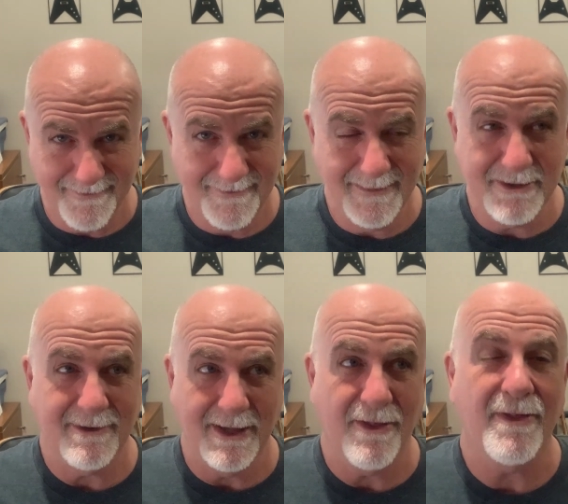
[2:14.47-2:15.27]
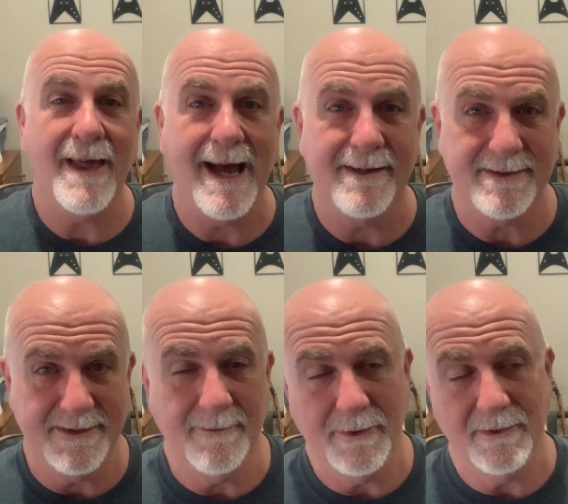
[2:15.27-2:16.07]
literally thousands
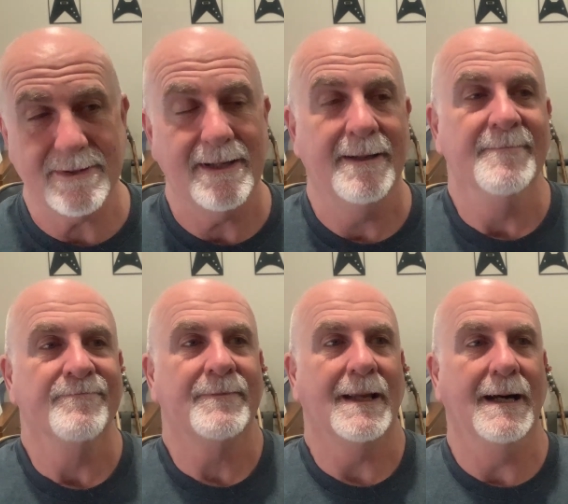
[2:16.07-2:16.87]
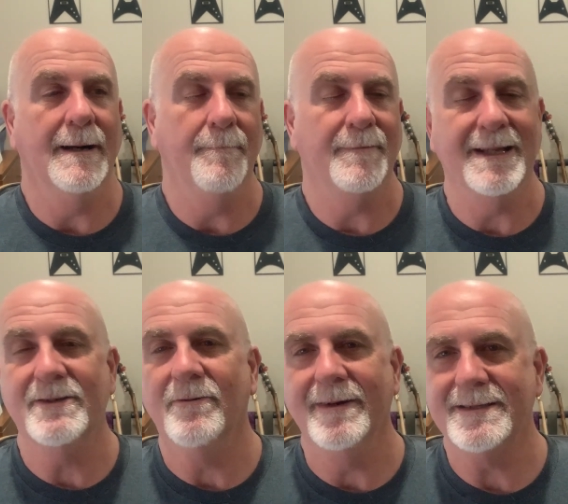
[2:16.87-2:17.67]
of books,
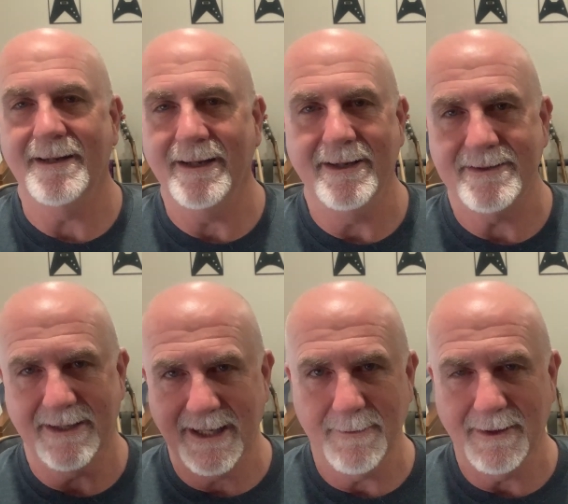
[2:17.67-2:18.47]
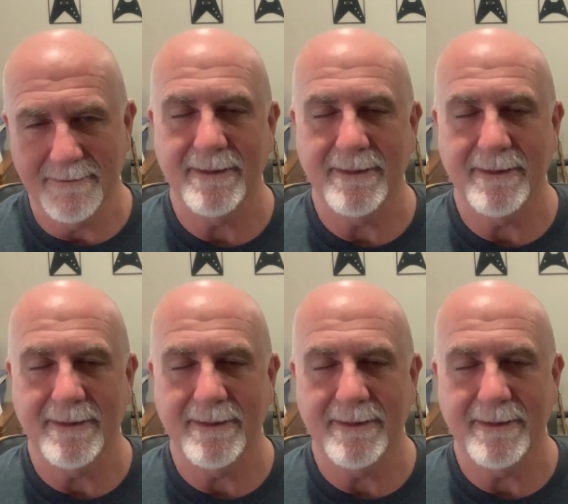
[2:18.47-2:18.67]
until recently used to keep